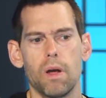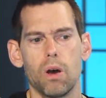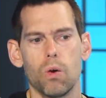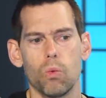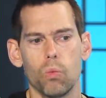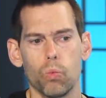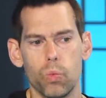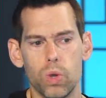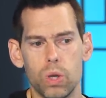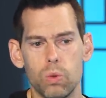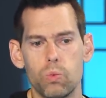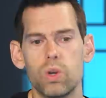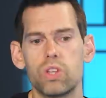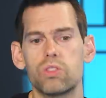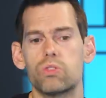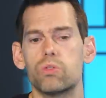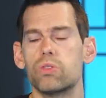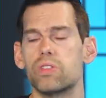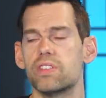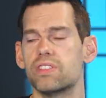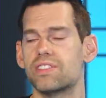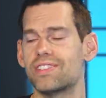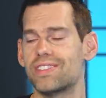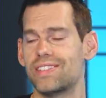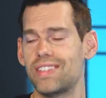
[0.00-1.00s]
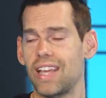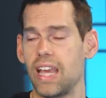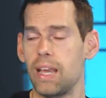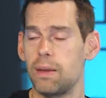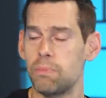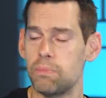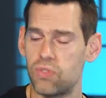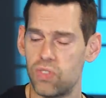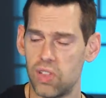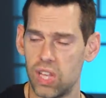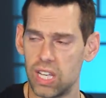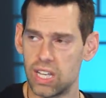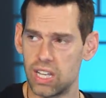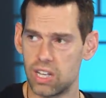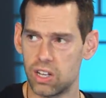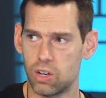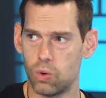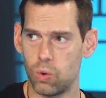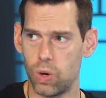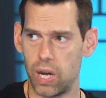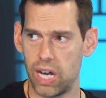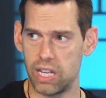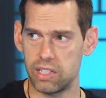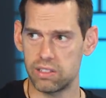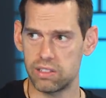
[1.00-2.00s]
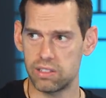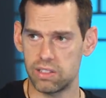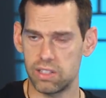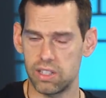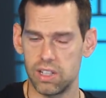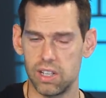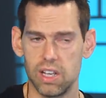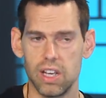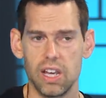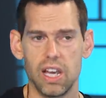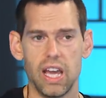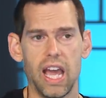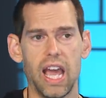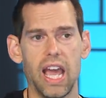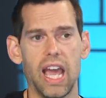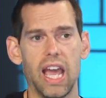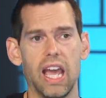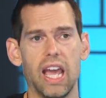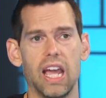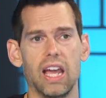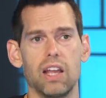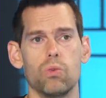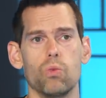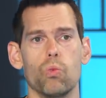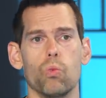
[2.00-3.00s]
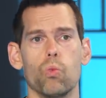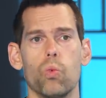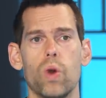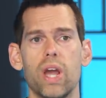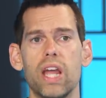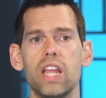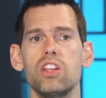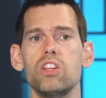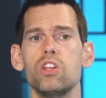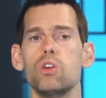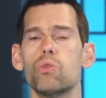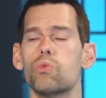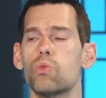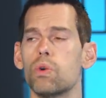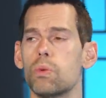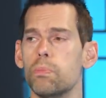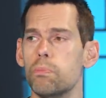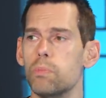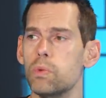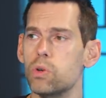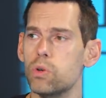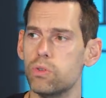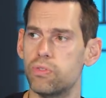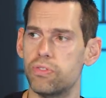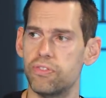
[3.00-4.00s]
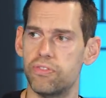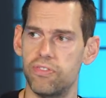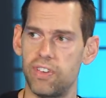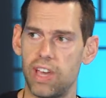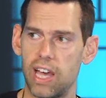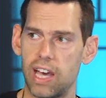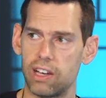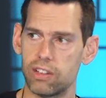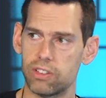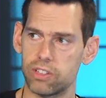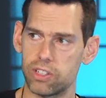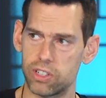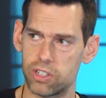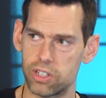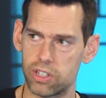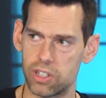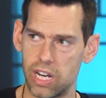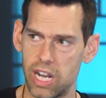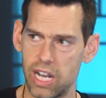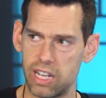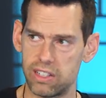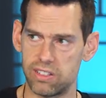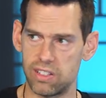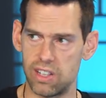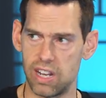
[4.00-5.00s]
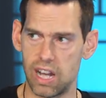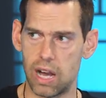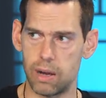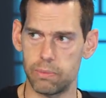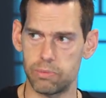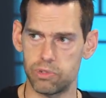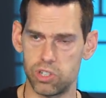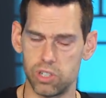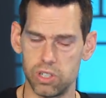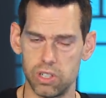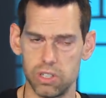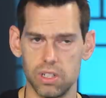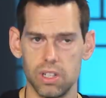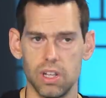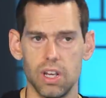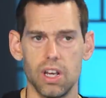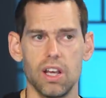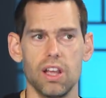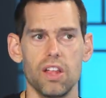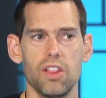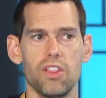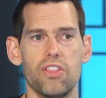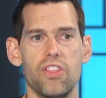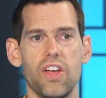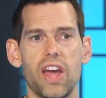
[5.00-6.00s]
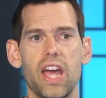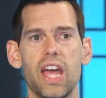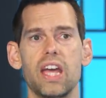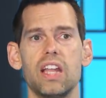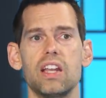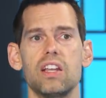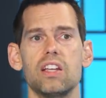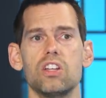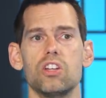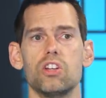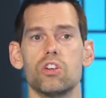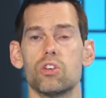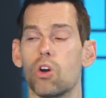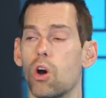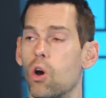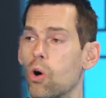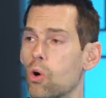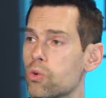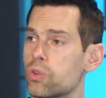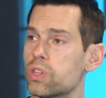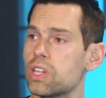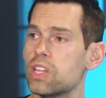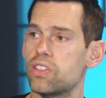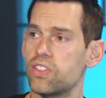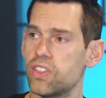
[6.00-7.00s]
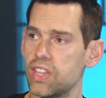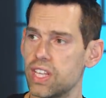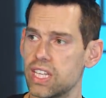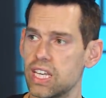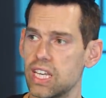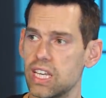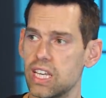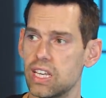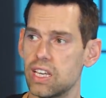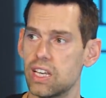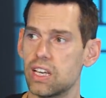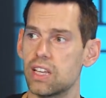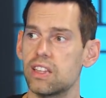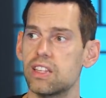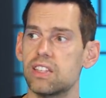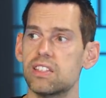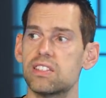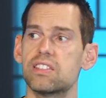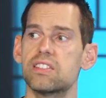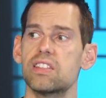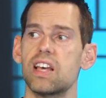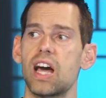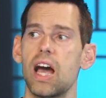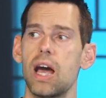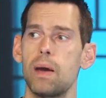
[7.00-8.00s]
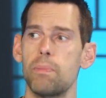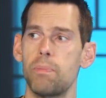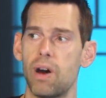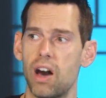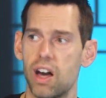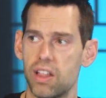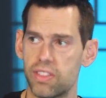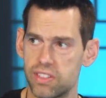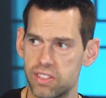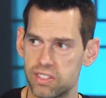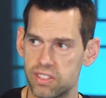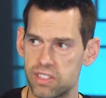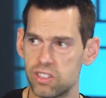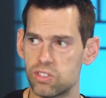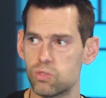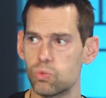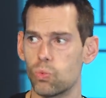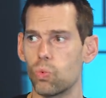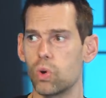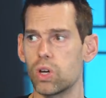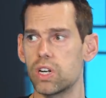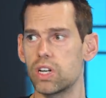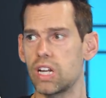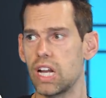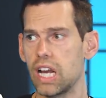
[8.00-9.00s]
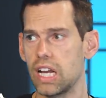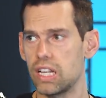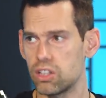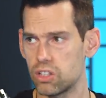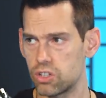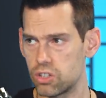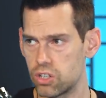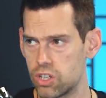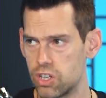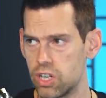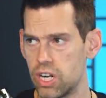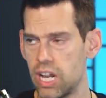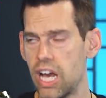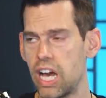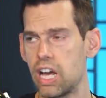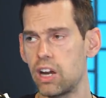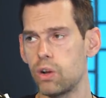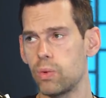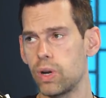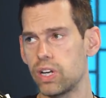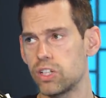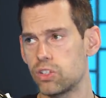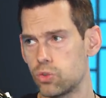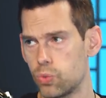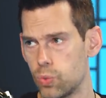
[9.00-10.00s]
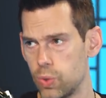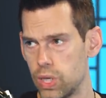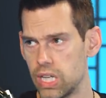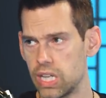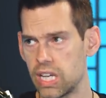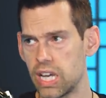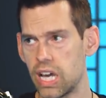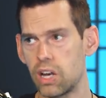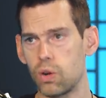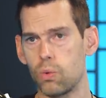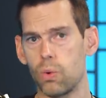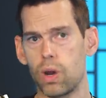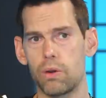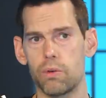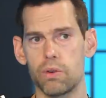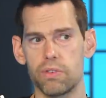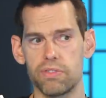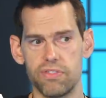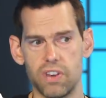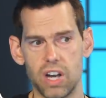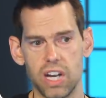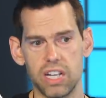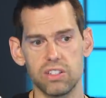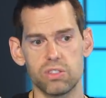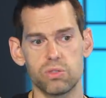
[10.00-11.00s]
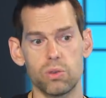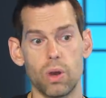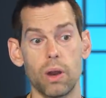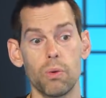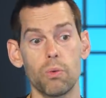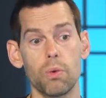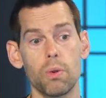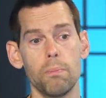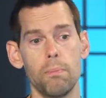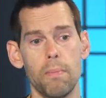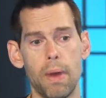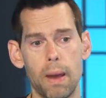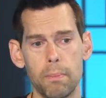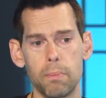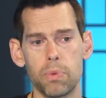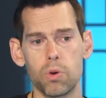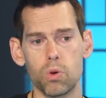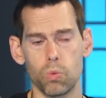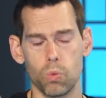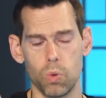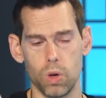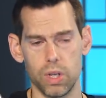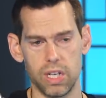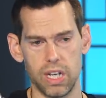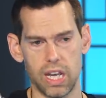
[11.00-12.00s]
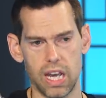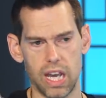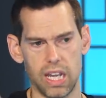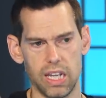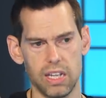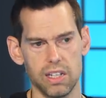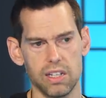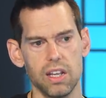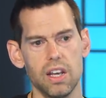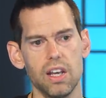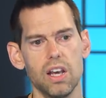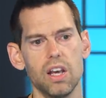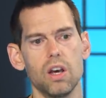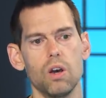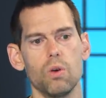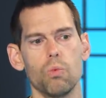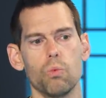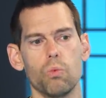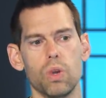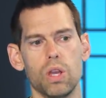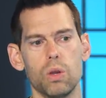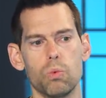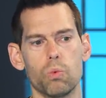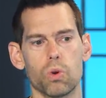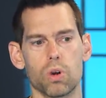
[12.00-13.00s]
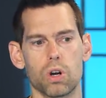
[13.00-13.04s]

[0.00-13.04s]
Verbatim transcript: We went through the same thing at Quest. And when you remove failure as an option, then you're only thinking, this is a hypothesis. What did I learn? How do I tweak? How do I refine? So I remember one night we